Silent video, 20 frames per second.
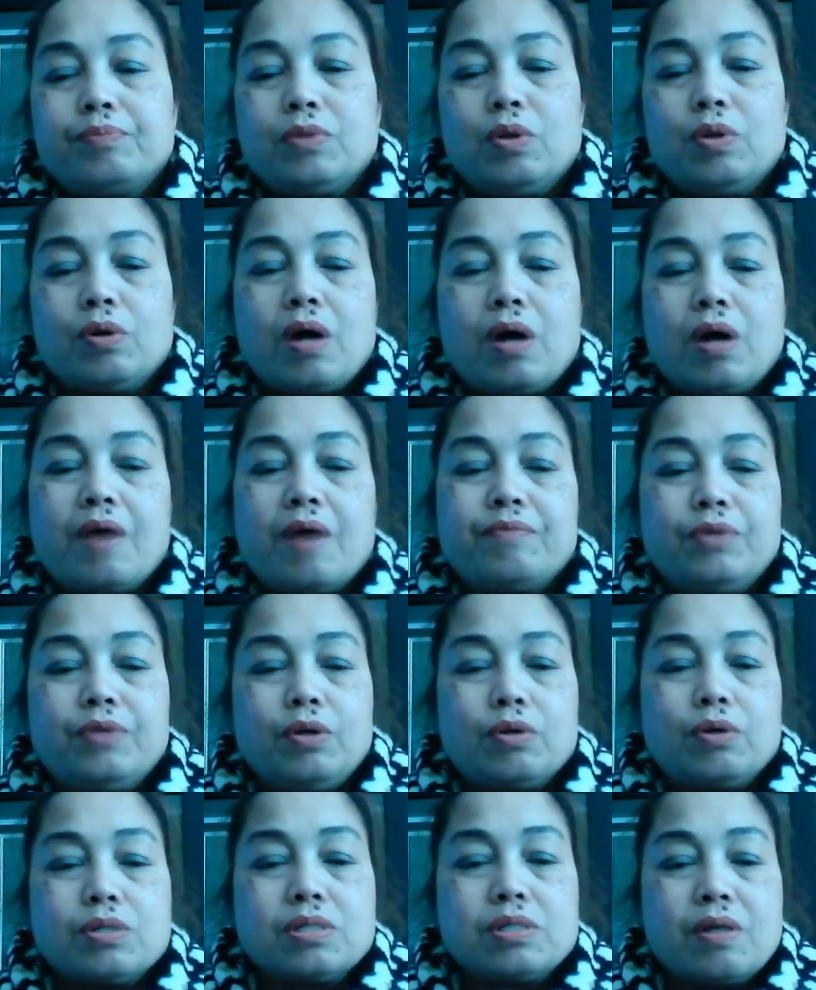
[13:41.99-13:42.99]
look after
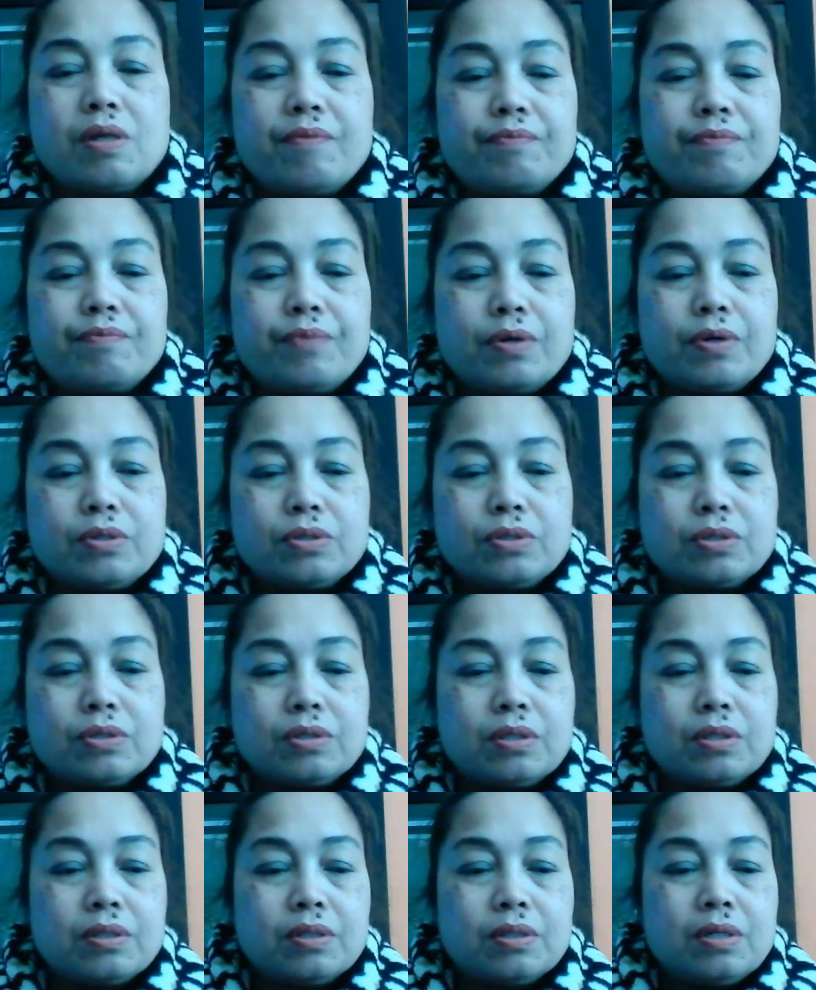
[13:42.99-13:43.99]
yourself
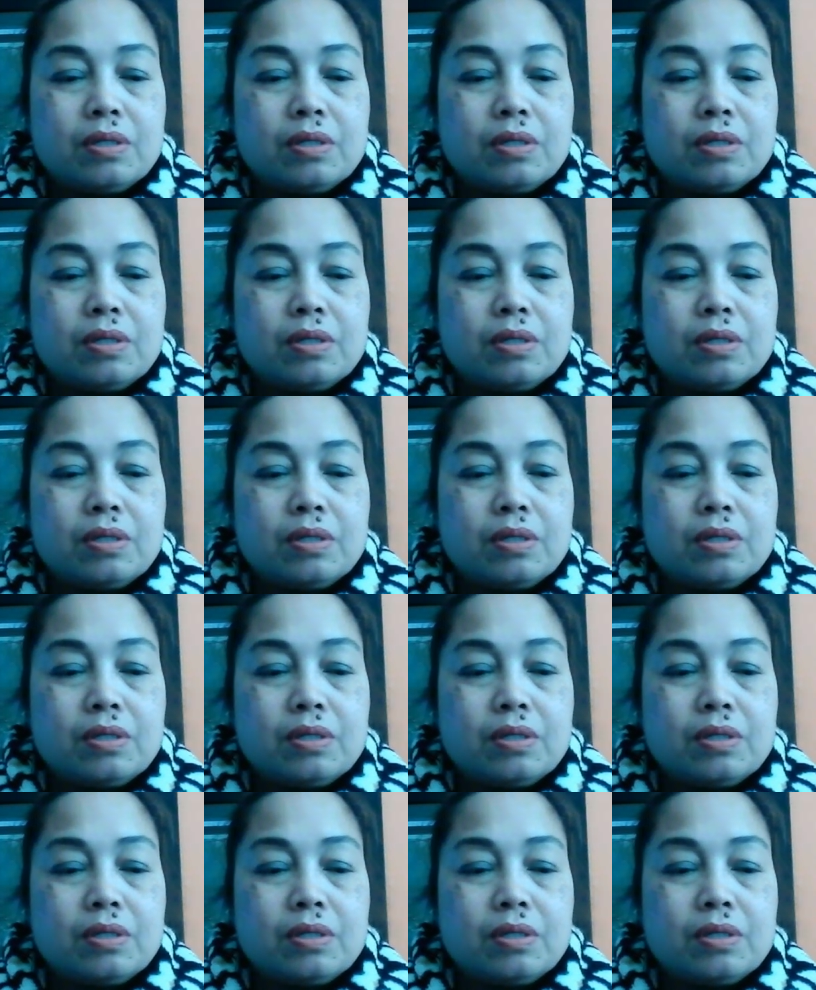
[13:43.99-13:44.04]
first.